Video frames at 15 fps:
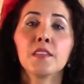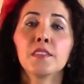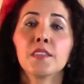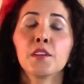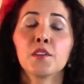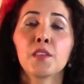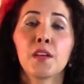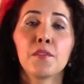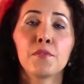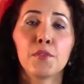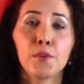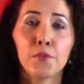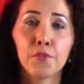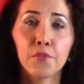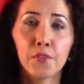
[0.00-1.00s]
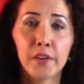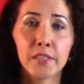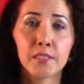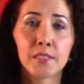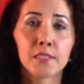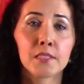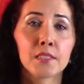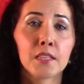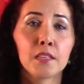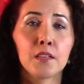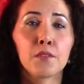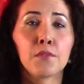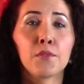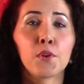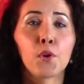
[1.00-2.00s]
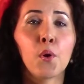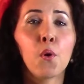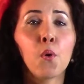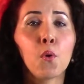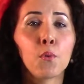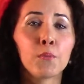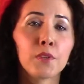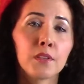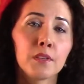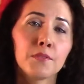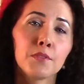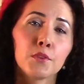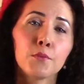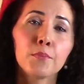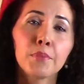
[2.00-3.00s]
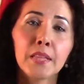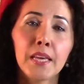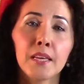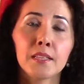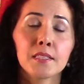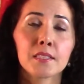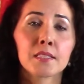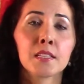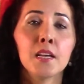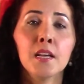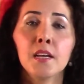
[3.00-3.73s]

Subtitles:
they love their friends, they love their home, they love their plants,